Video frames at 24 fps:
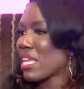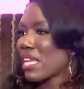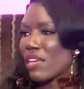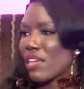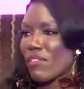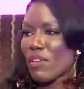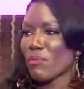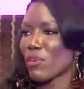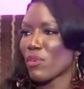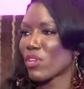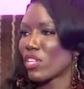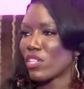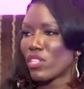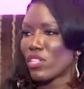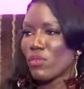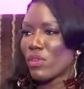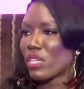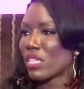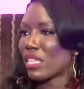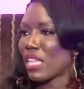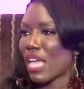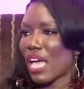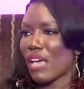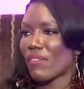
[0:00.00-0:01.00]
if I'm going to do
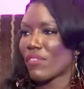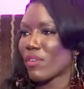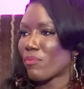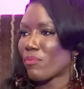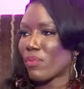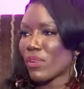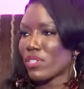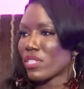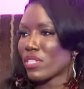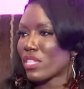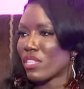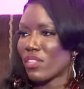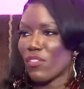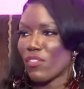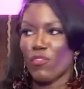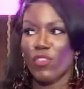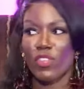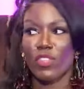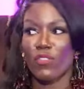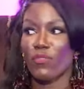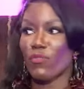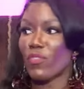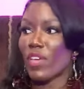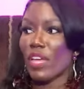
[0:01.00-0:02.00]
it live in person
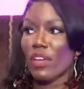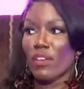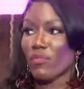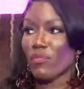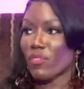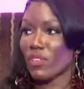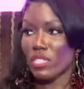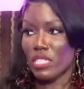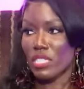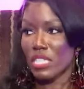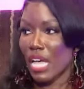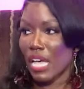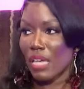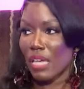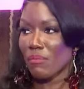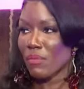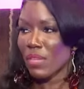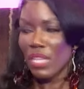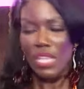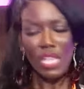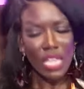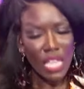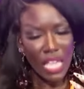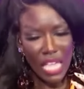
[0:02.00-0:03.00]
for the very first time,
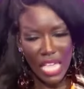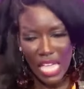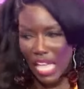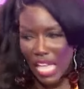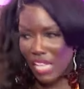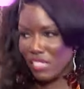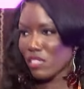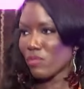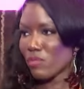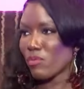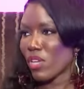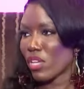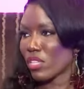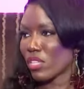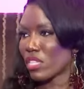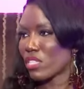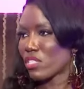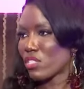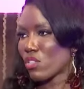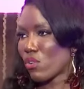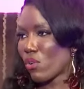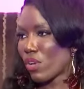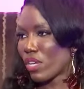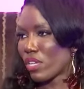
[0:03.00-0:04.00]
mm. it has to be on
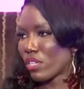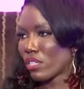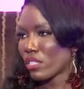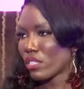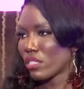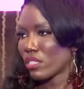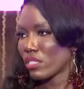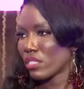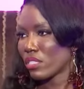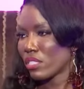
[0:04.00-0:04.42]
this soil.